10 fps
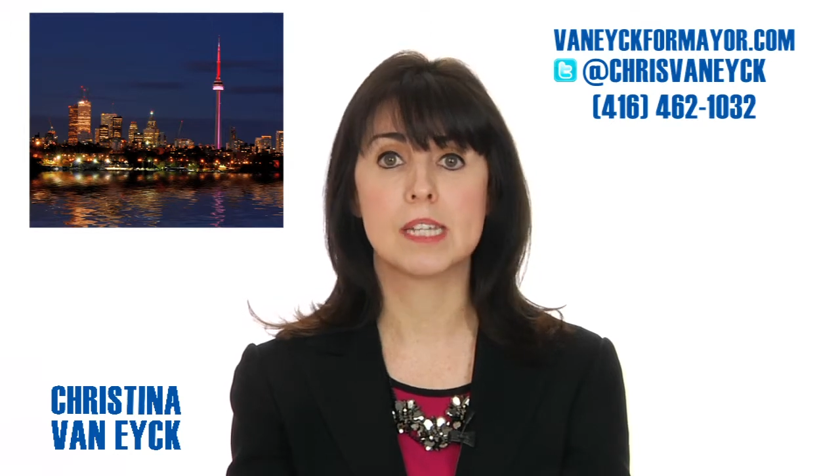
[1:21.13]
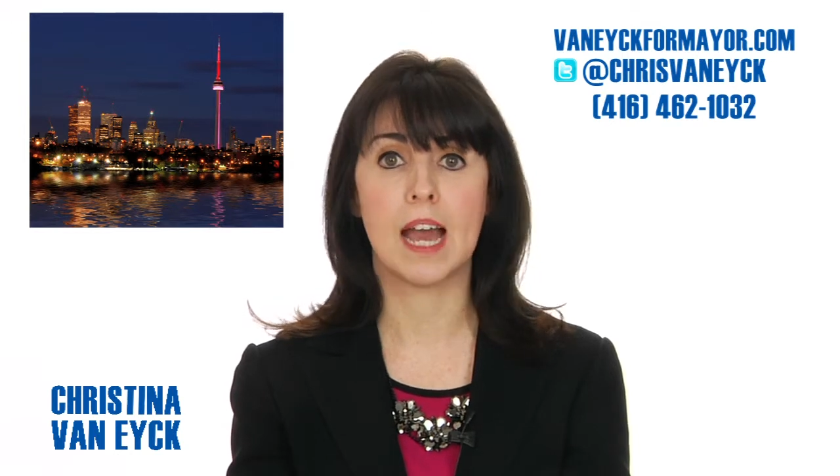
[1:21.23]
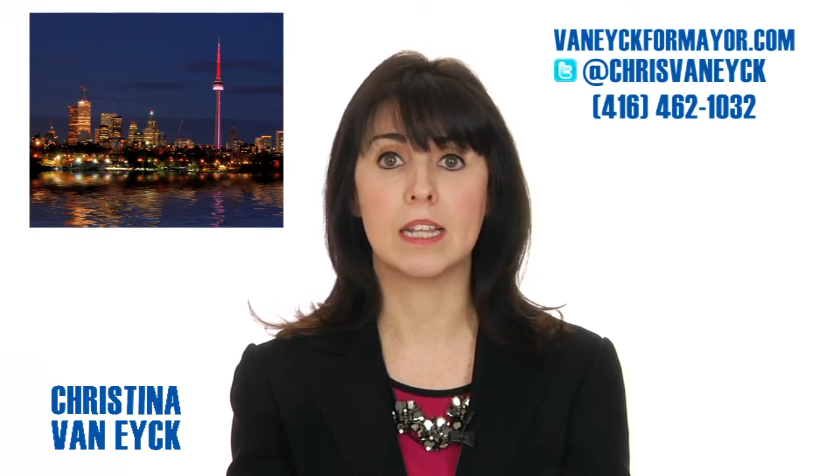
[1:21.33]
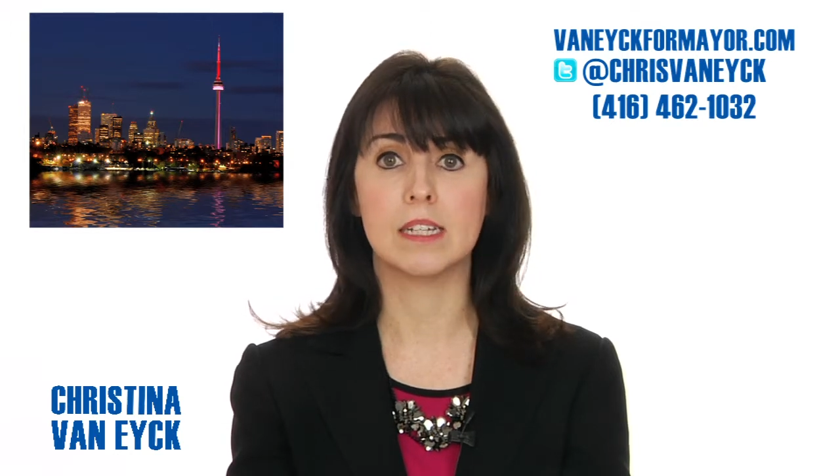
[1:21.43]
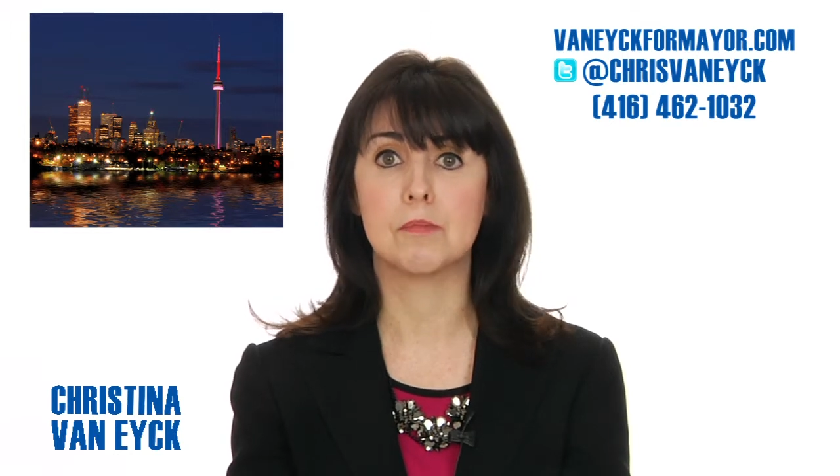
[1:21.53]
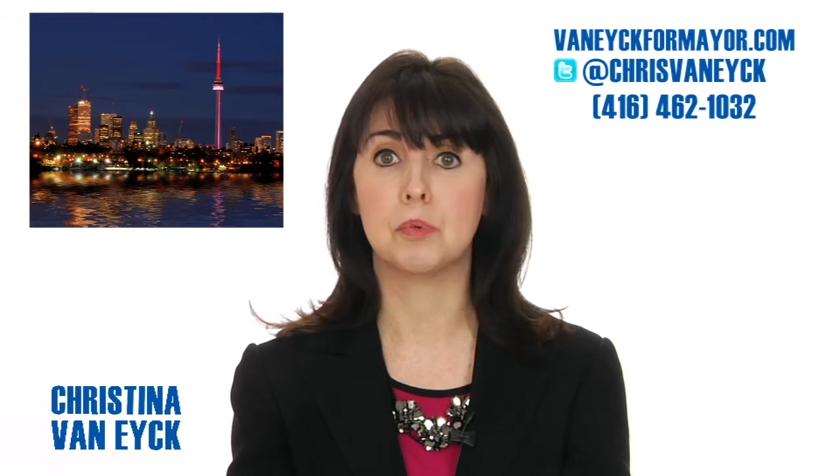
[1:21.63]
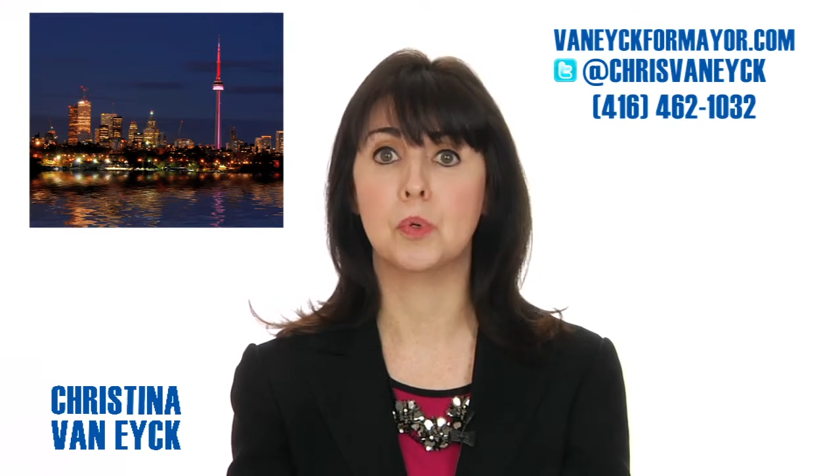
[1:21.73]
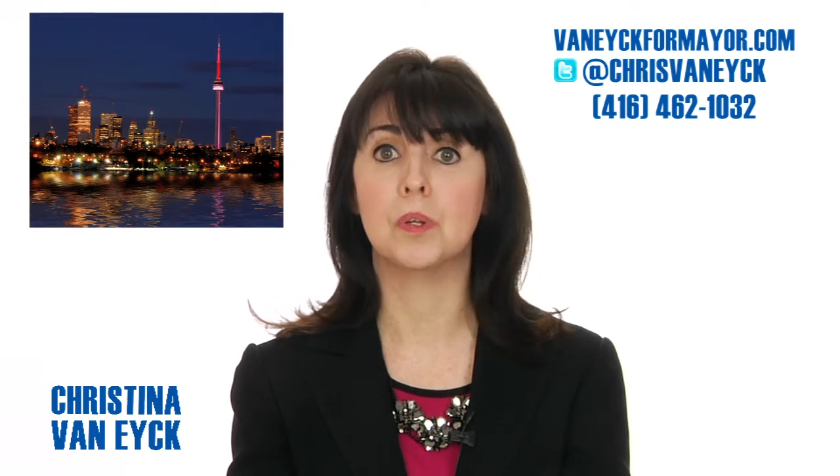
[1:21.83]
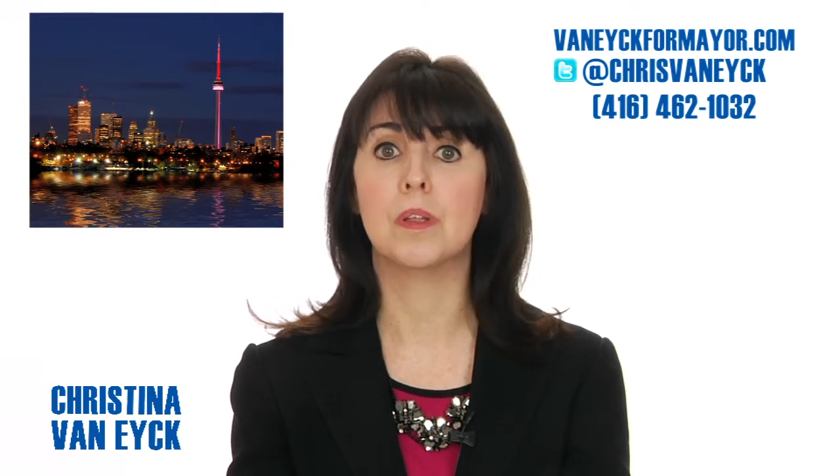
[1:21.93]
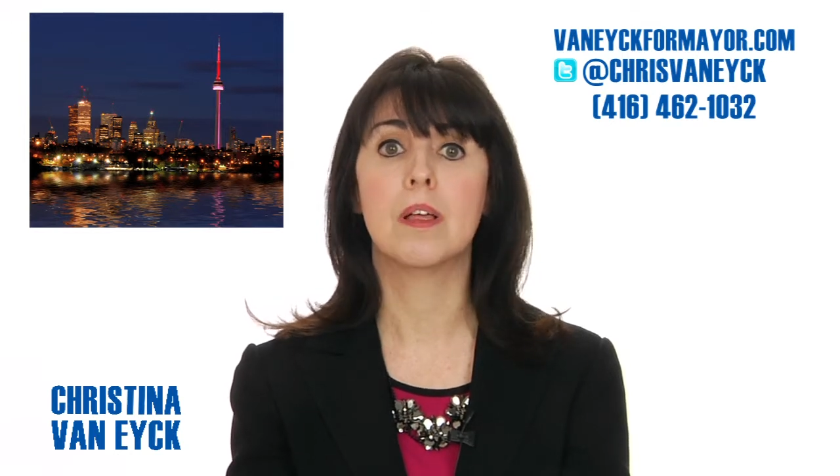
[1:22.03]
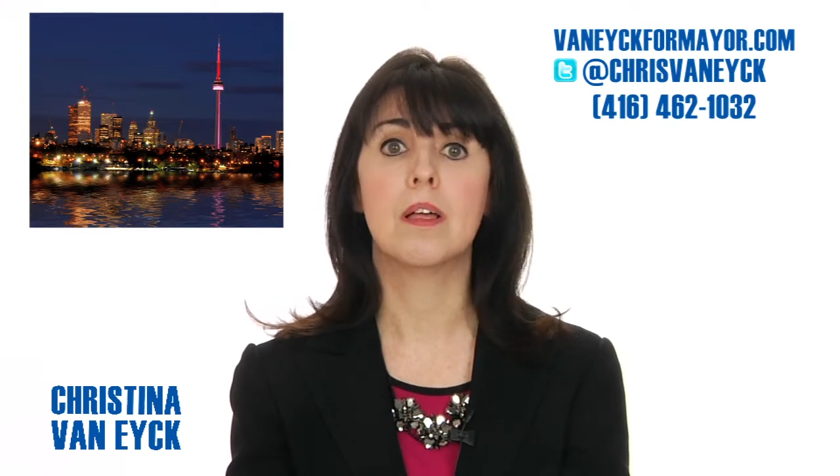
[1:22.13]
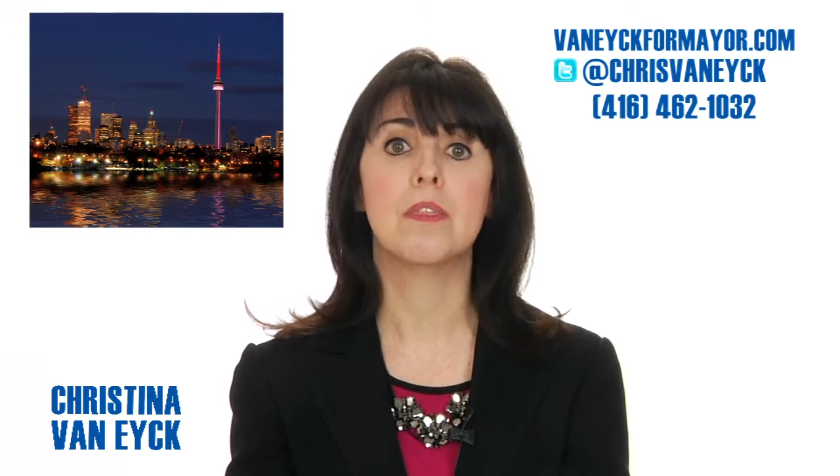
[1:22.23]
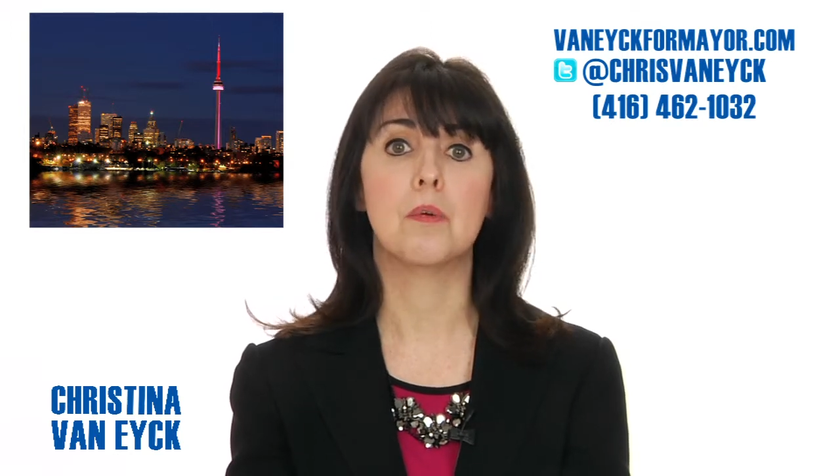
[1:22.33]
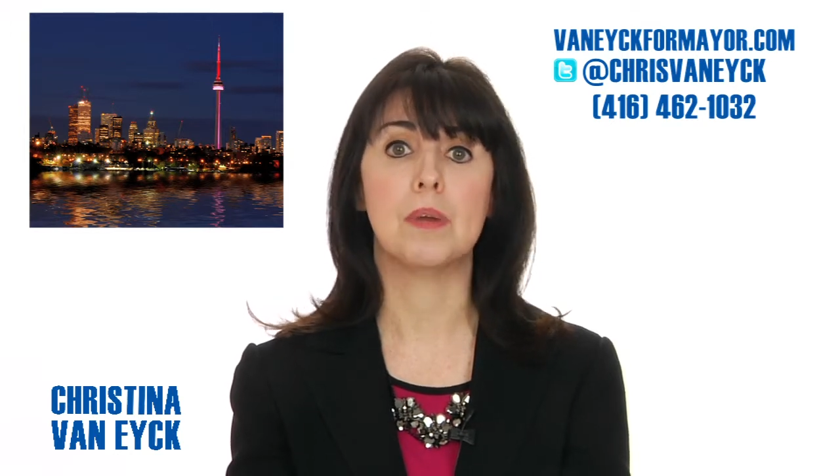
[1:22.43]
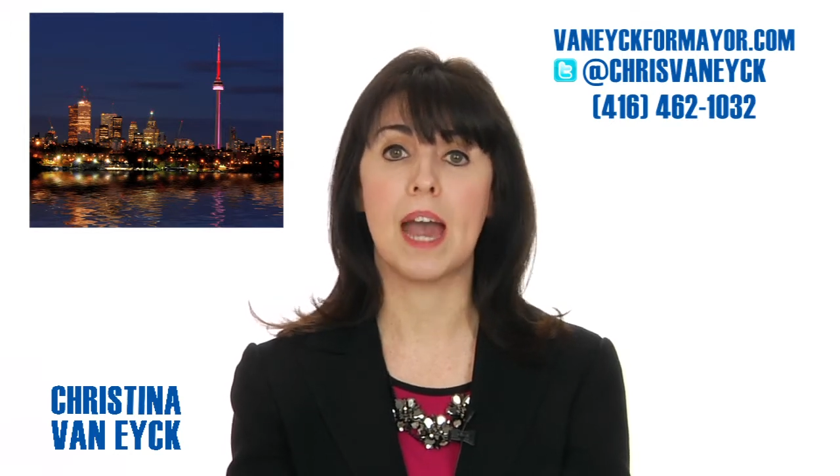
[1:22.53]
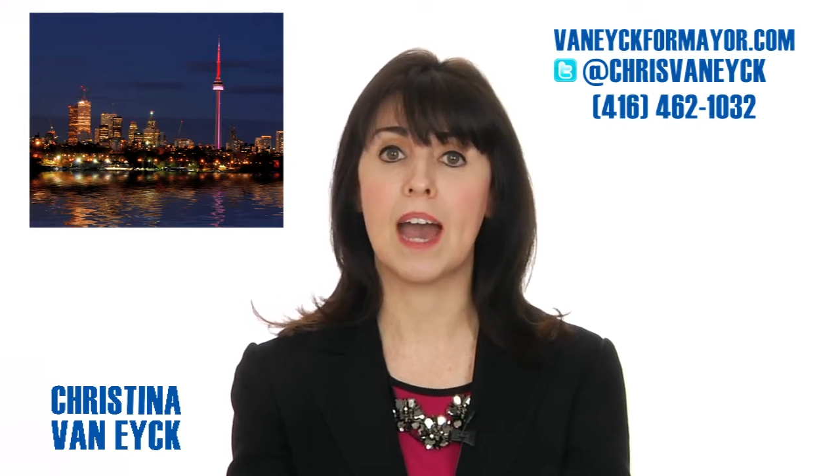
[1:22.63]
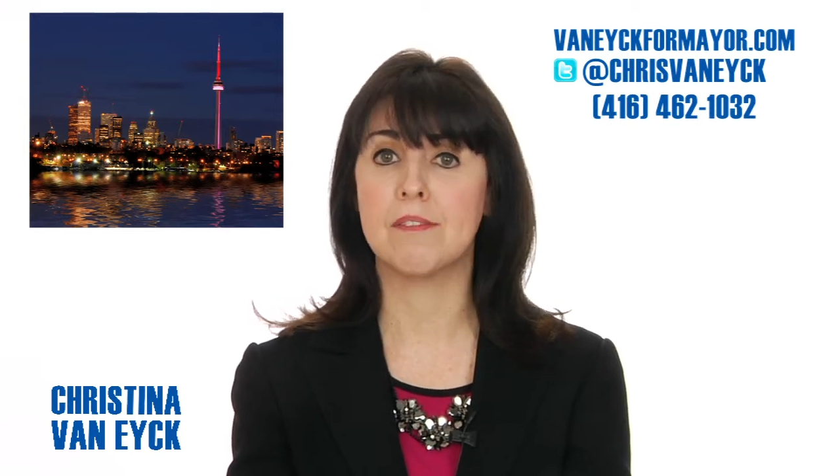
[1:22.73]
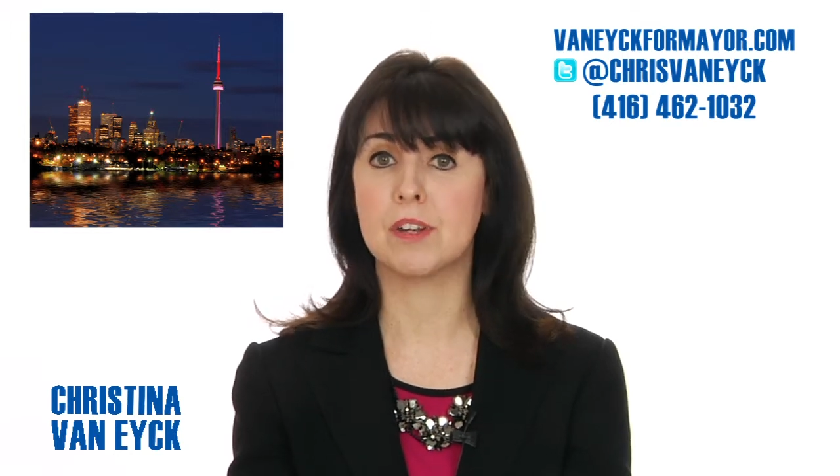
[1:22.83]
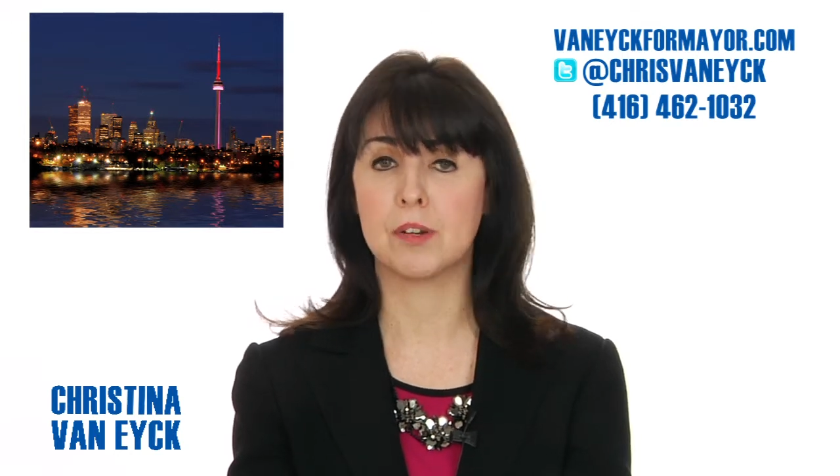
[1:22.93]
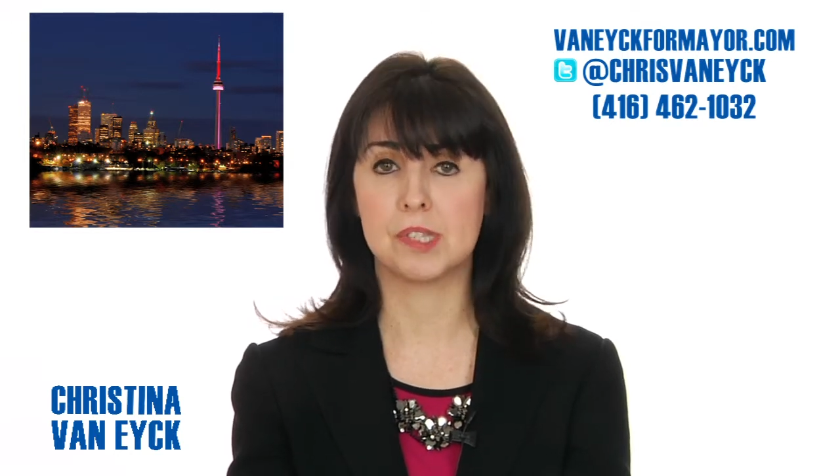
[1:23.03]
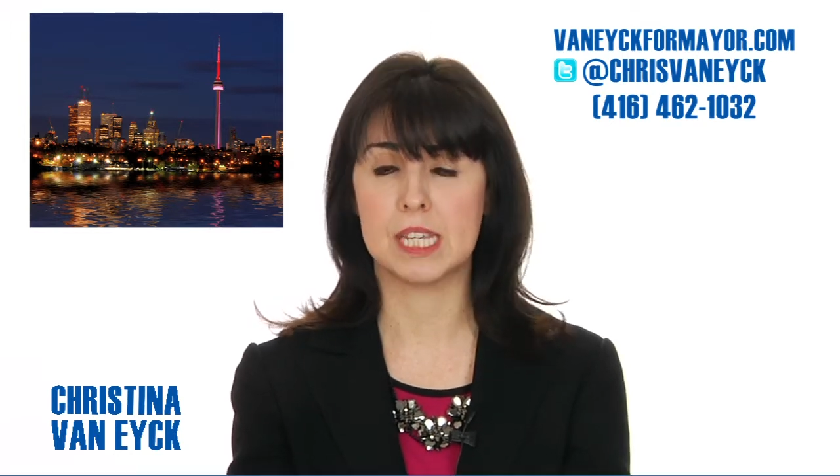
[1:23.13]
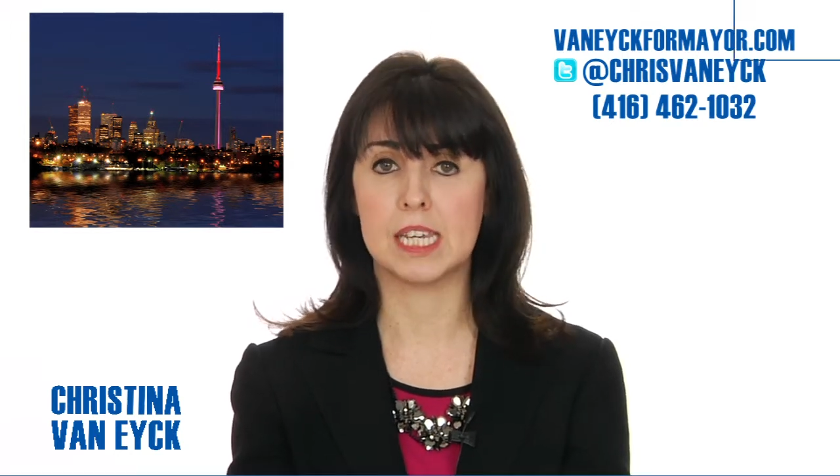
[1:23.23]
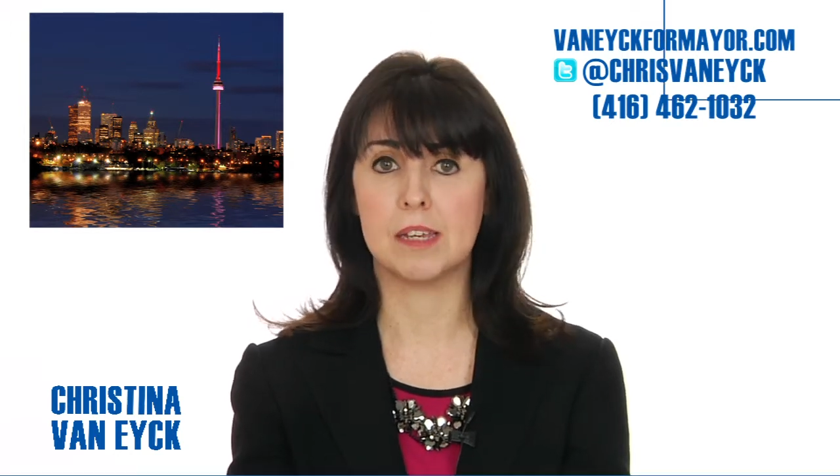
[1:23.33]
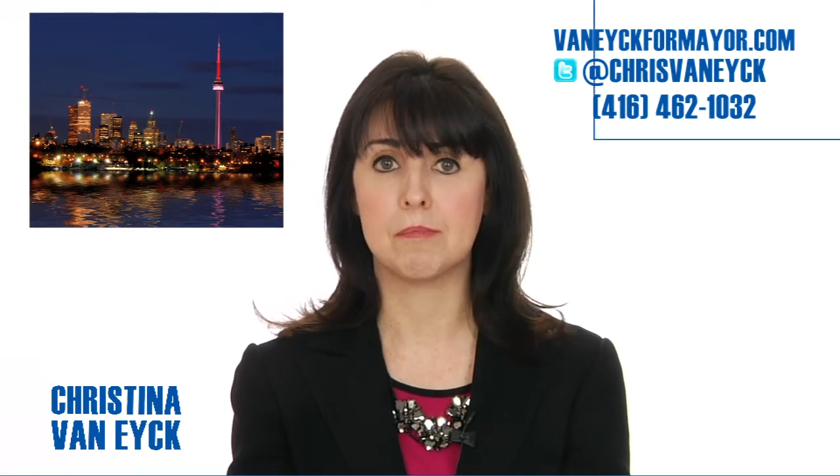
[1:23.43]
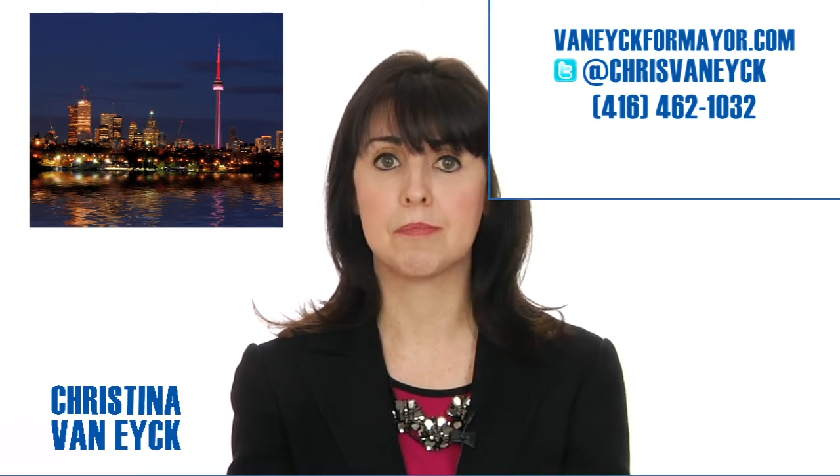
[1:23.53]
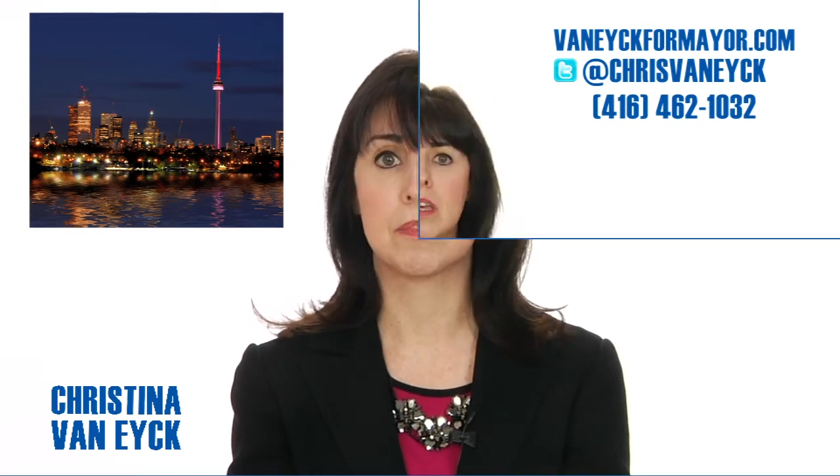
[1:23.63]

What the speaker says: talent pool that we have in our city.